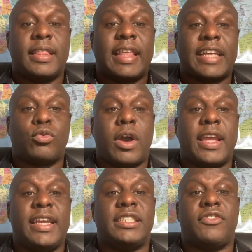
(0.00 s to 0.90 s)
That's why
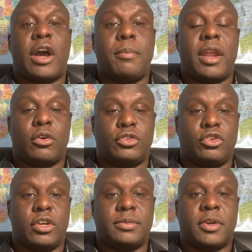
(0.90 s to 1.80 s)
each of our medical
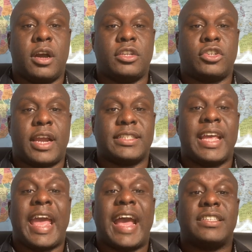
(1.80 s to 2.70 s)
tourism contracts
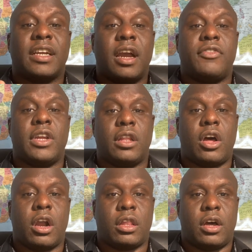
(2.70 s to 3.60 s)
has a governing
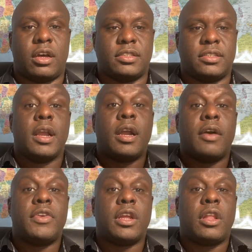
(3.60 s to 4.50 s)
law clause.
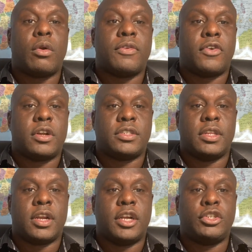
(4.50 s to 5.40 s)
Governing law refers to the
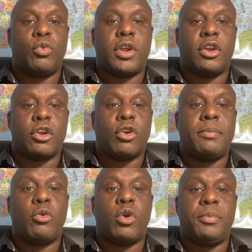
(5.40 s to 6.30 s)
country where your
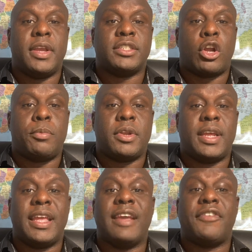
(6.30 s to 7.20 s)
agreement will be
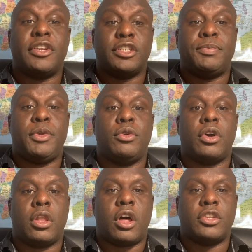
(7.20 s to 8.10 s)
interpreted if a dispute
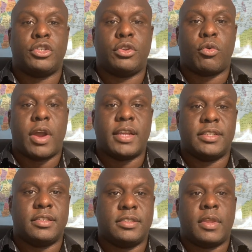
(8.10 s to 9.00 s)
or lawsuit
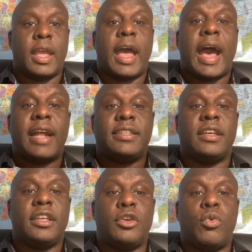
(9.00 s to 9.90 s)
arises.
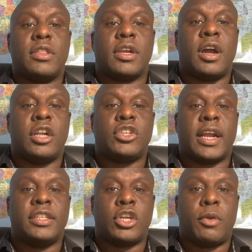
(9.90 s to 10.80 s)
Ideally, you want the contract
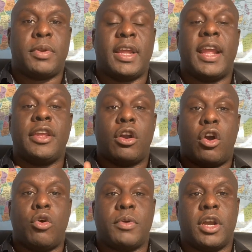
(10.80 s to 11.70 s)
interpreted in your
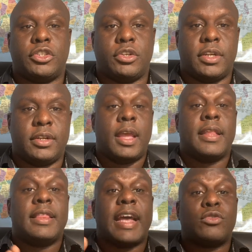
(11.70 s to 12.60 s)
home country.
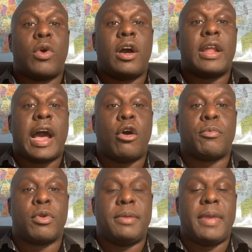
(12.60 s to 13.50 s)
That's why on our
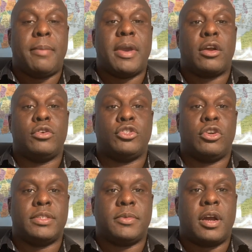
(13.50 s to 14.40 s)
pre-made medical
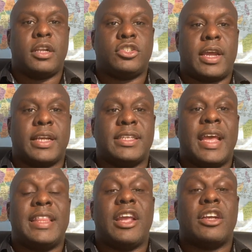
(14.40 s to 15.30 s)
tourism contracts,
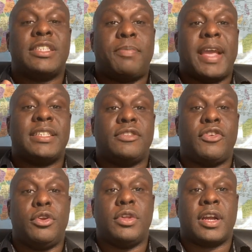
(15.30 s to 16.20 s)
there are spaces for
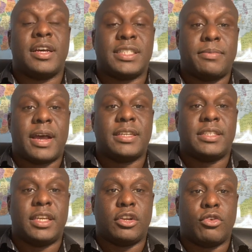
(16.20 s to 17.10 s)
you to customize
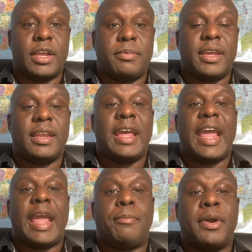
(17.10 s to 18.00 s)
the agreement
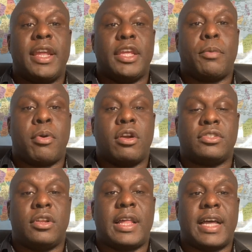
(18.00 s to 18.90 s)
and put in your
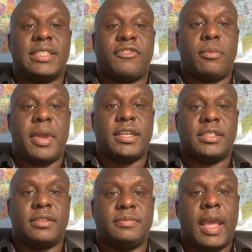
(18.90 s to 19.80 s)
personalized
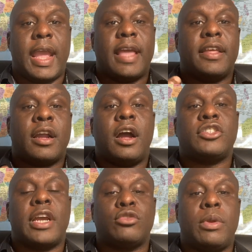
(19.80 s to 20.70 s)
information. And the
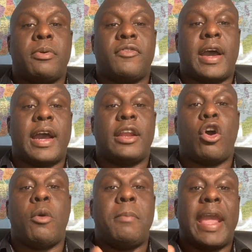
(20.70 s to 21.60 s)
contracts we provide
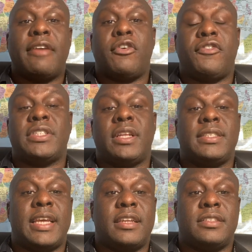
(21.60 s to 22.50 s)
are made for
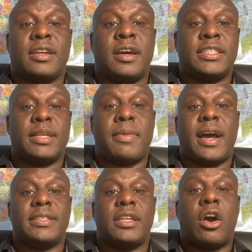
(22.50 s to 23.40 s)
facilitators to
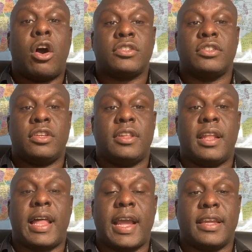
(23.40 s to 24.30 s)
customize and alter to their
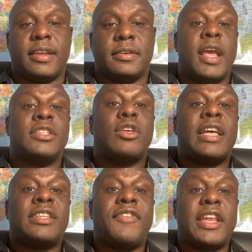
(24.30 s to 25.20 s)
liking. So
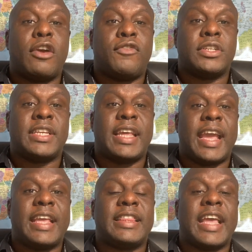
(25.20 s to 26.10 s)
that's the video for
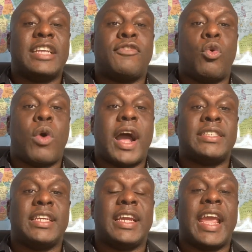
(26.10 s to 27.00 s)
today. Thanks for
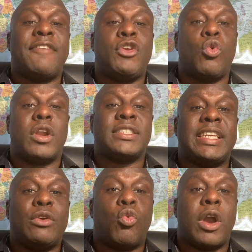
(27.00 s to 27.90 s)
watching. If you want to
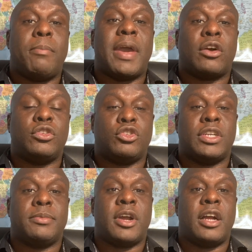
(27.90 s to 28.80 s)
what medical
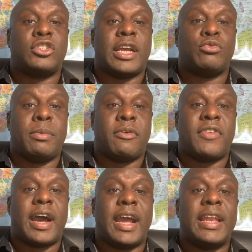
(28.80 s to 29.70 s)
tourism contracts we
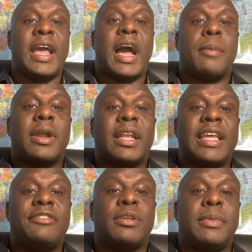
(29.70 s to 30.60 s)
provide, I'm going to
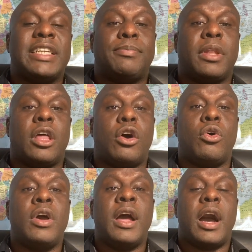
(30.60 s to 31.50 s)
leave some links
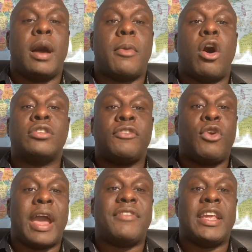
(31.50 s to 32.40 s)
below. Also, if you
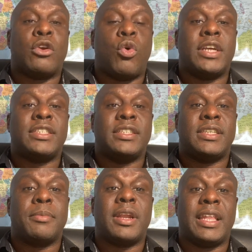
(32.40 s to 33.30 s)
have any questions,
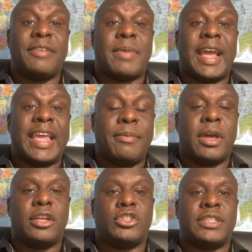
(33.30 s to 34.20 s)
I'm going to leave my
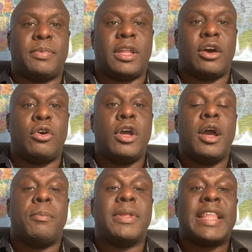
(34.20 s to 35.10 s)
email address below.
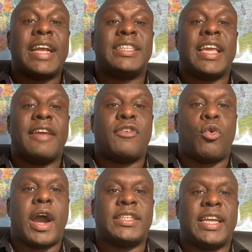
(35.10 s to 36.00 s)
But thanks again for
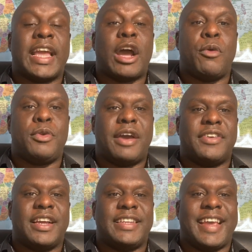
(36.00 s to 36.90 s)
watching, and I hope you have a
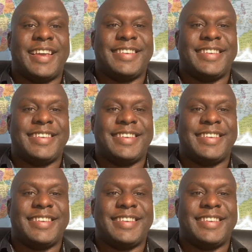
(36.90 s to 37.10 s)
good day.